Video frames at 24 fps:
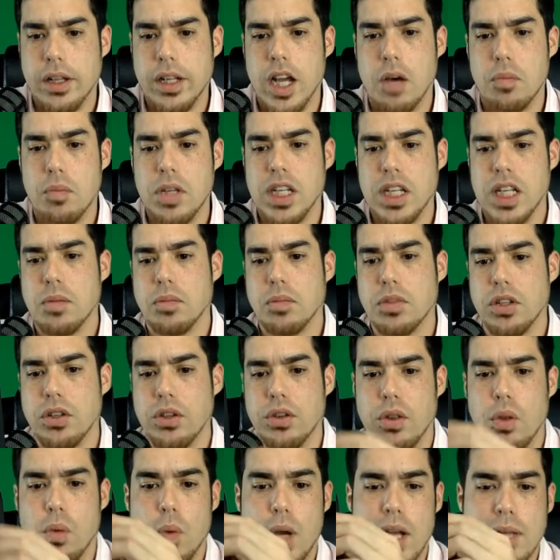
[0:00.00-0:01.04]
now, being able to do
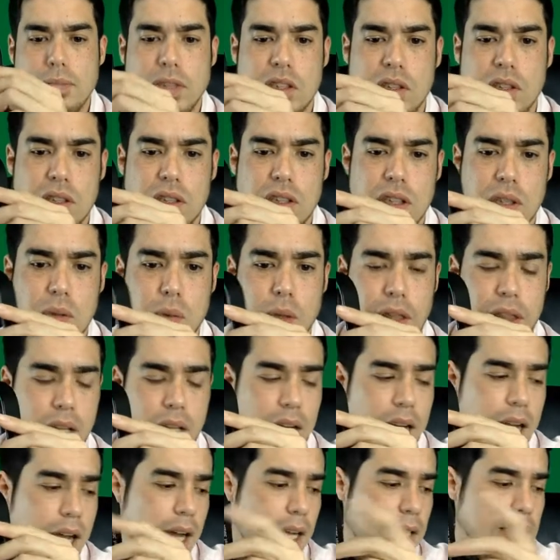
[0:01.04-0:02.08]
the web searching with you
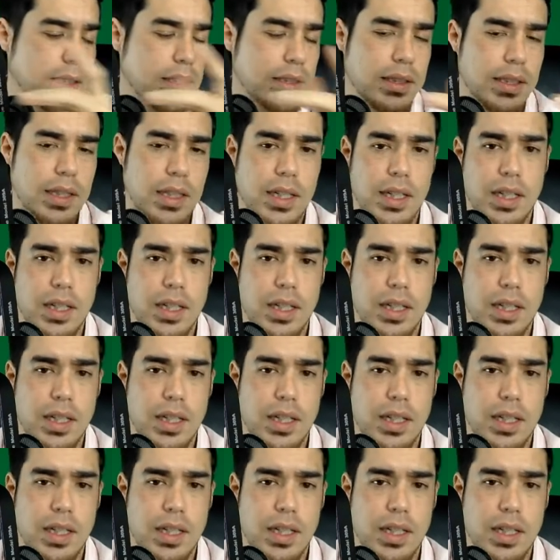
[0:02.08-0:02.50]
guys.